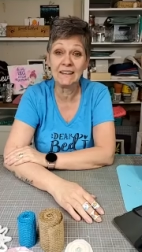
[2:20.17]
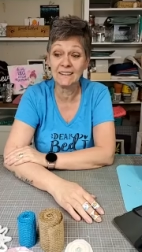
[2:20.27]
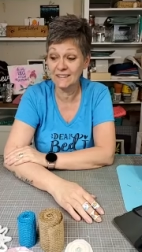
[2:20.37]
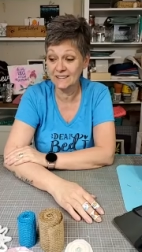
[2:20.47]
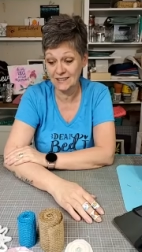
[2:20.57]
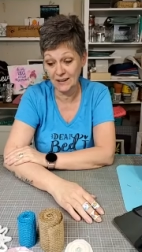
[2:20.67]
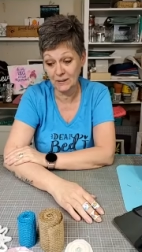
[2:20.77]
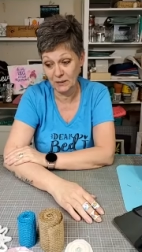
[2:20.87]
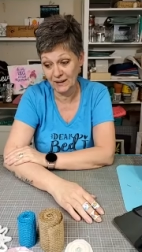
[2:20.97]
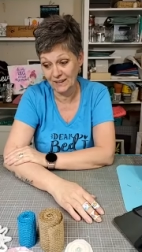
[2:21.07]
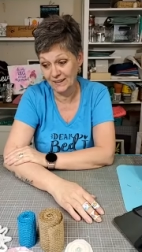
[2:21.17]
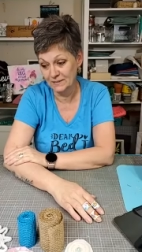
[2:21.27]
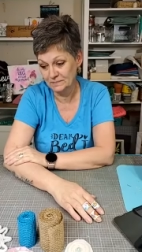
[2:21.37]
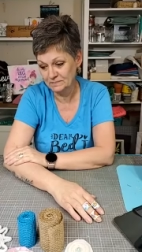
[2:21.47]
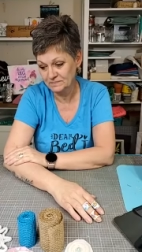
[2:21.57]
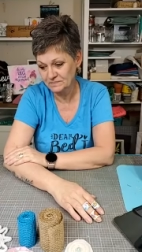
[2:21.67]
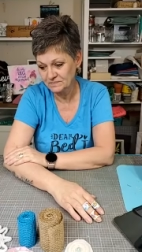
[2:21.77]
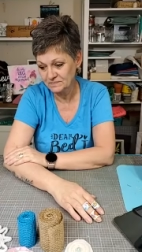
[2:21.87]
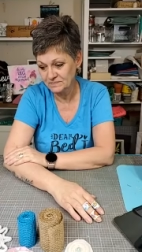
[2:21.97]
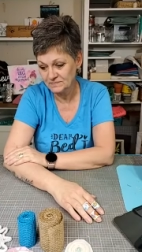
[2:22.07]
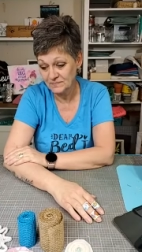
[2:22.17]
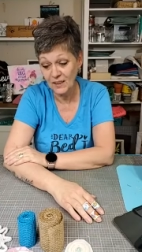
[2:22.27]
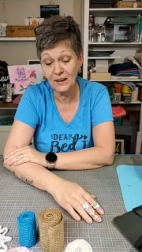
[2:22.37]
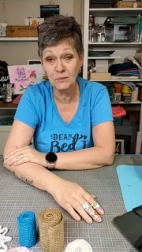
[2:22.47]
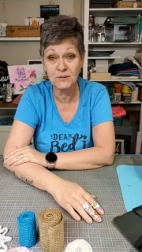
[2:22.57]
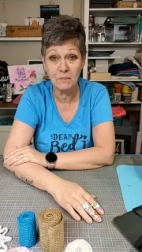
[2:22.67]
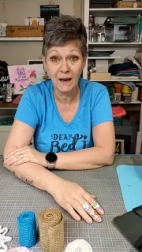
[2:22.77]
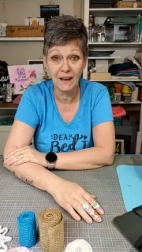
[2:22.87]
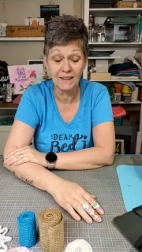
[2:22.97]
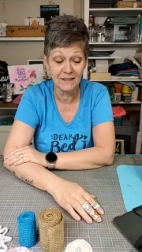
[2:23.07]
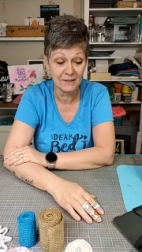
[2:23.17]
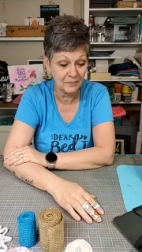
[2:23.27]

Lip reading: like a stuck pig. It was bad.